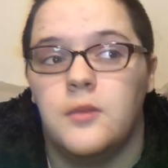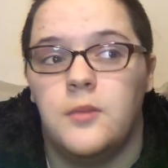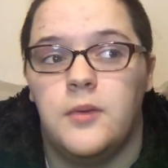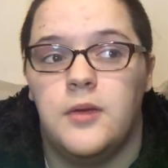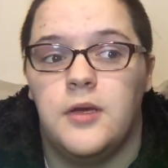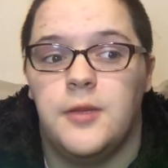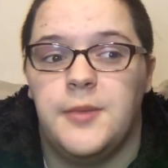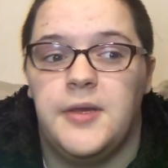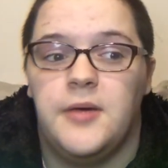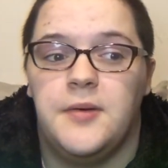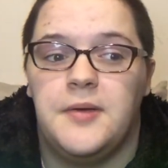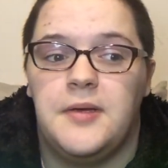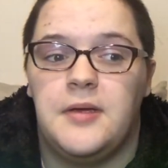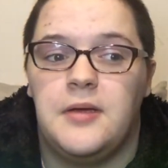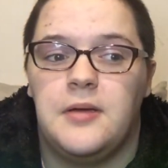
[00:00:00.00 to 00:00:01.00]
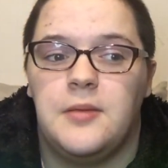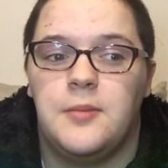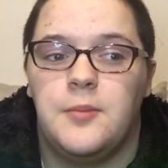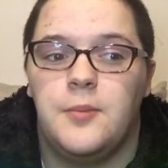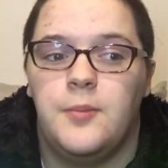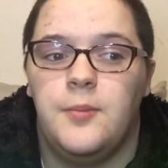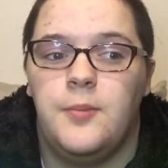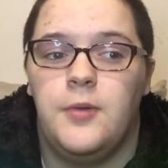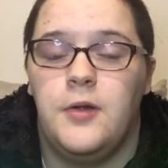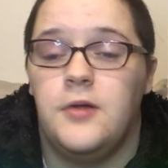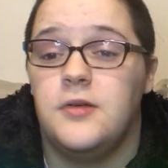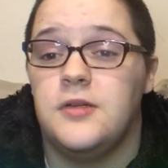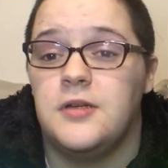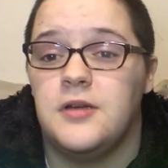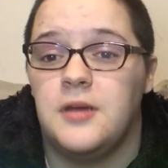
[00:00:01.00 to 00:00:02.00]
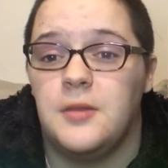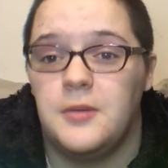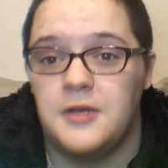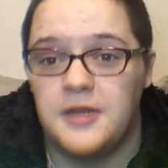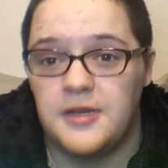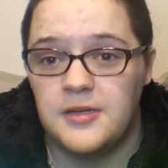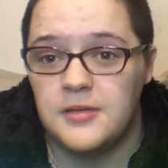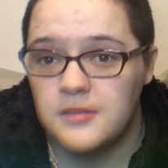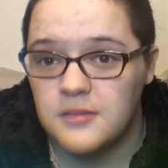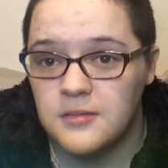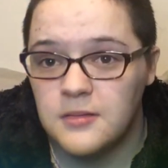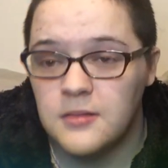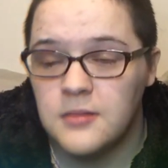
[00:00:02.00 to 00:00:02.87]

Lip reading: We're going to be going blonde in a couple of days,